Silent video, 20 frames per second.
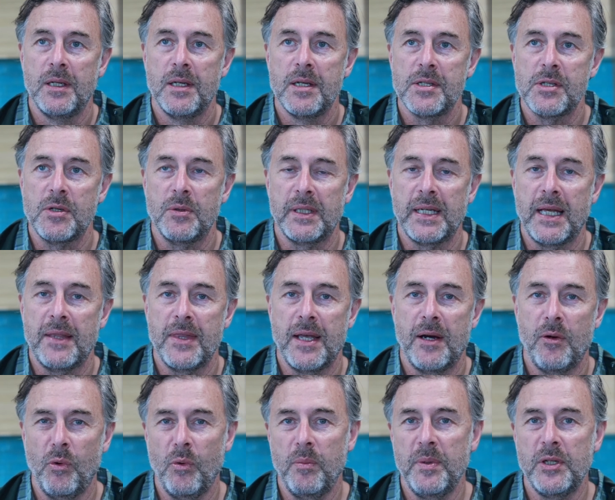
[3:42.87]
So again,
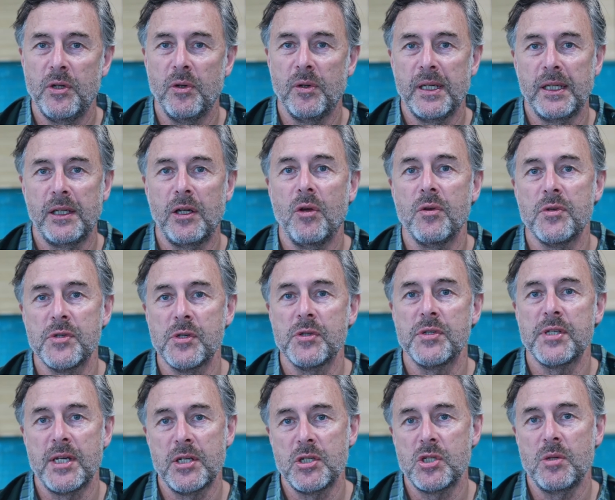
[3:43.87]
that will be done in
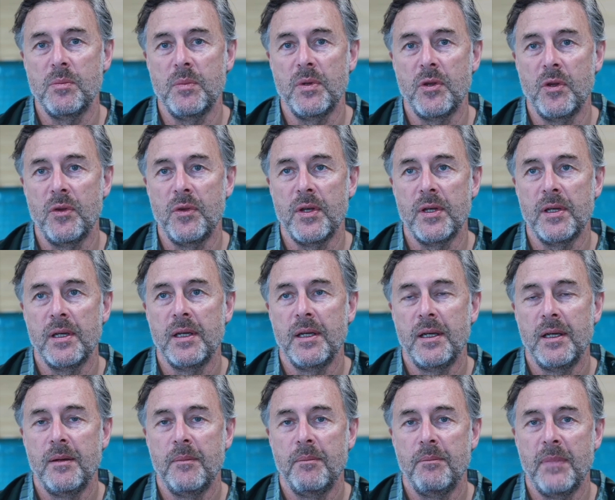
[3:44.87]
consultation with other
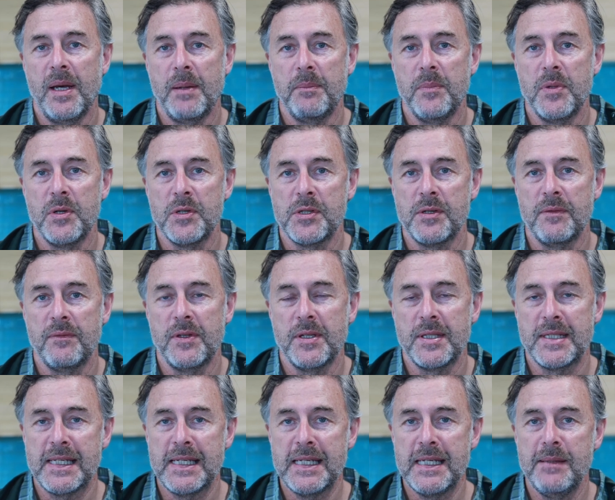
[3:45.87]
members of the
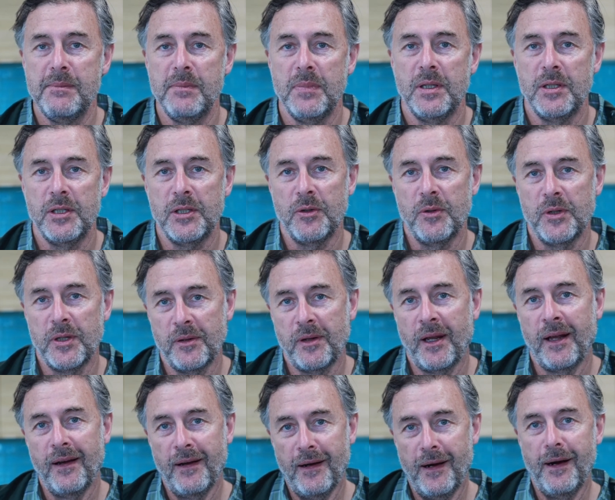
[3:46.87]
team. You go and
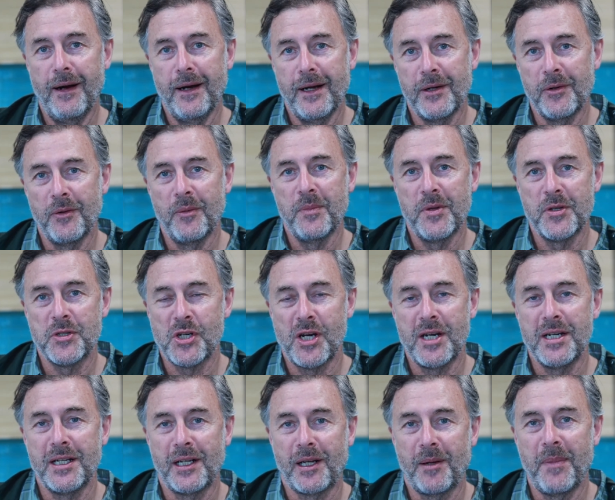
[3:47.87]
higher up the
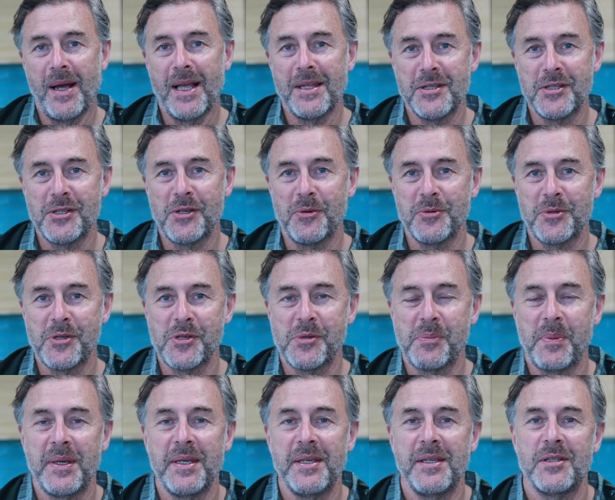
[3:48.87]
chain of command, so to
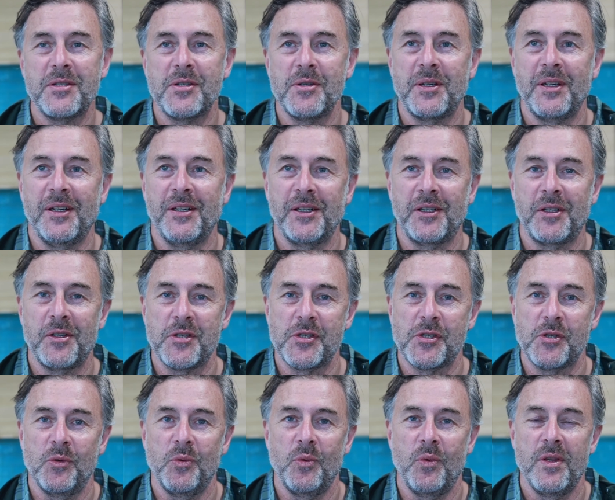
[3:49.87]
speak, to kind of
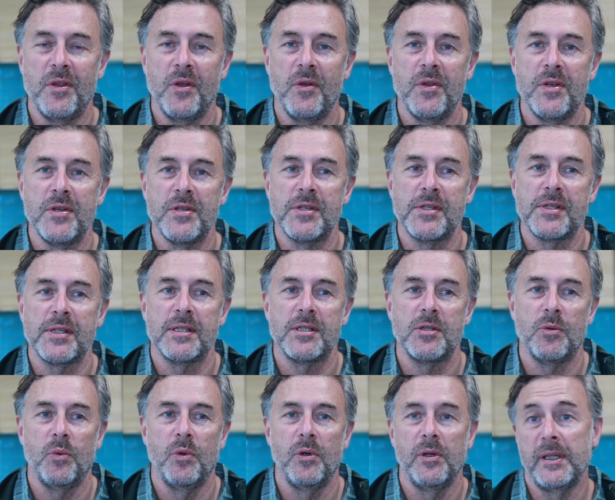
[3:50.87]
consult with others to
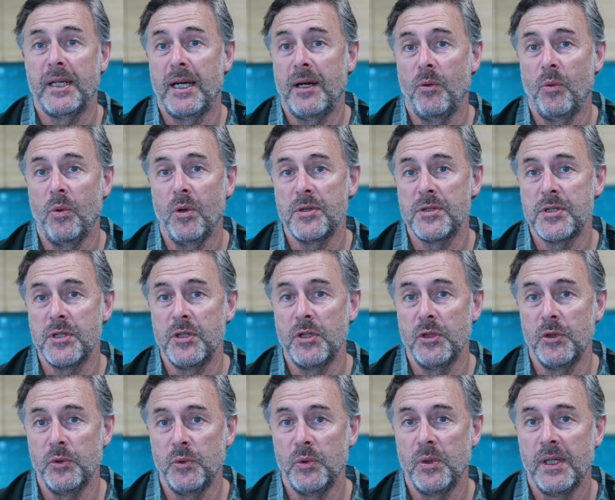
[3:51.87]
work out what to
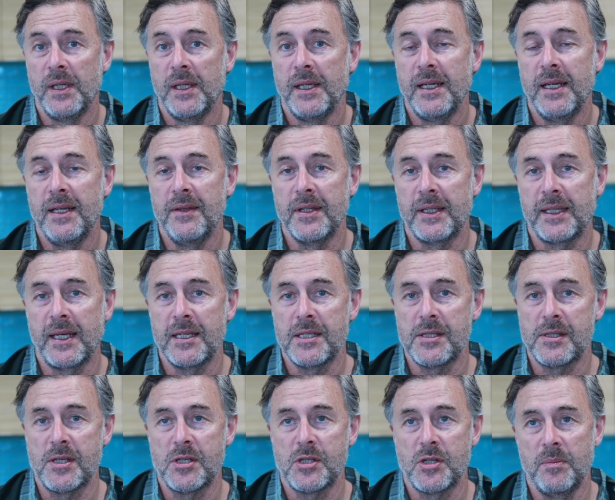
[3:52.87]
do in the
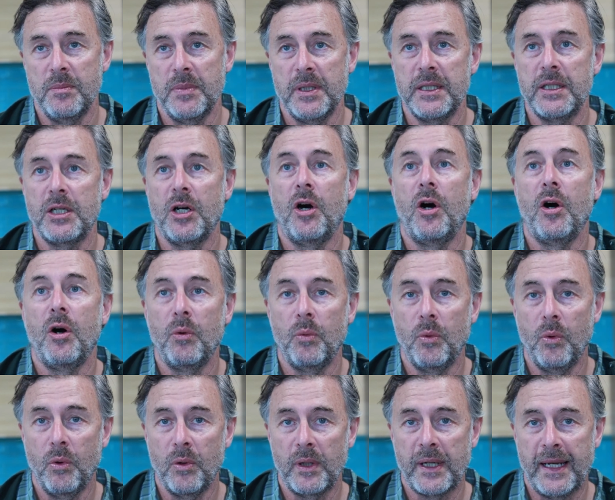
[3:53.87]
case that somebody can't
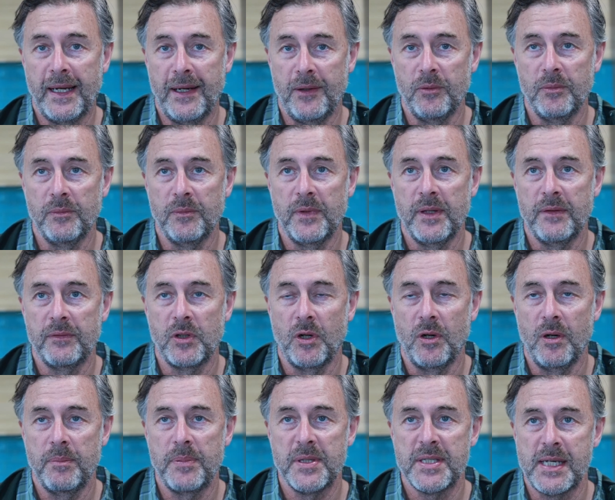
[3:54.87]
walk out. They've
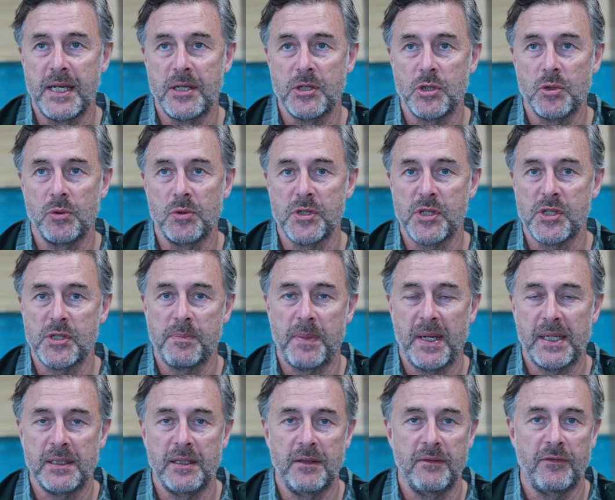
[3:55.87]
got a potential
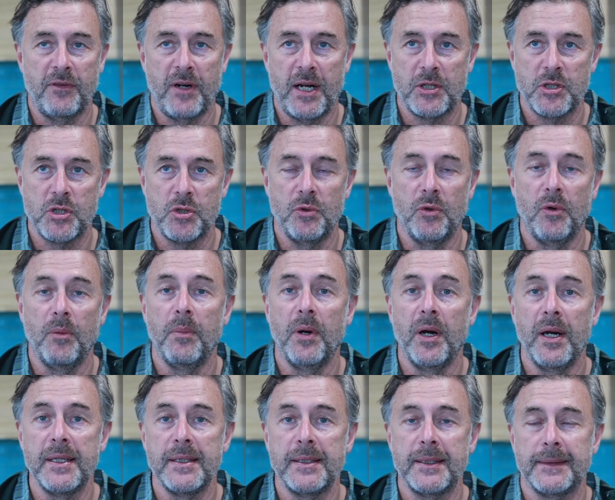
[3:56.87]
suspected fracture or
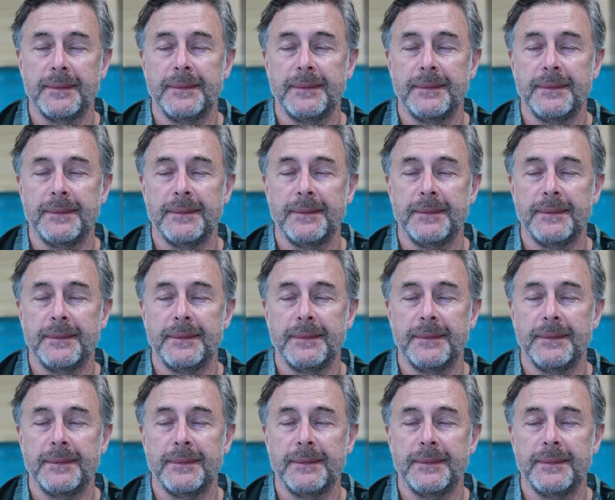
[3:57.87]
break.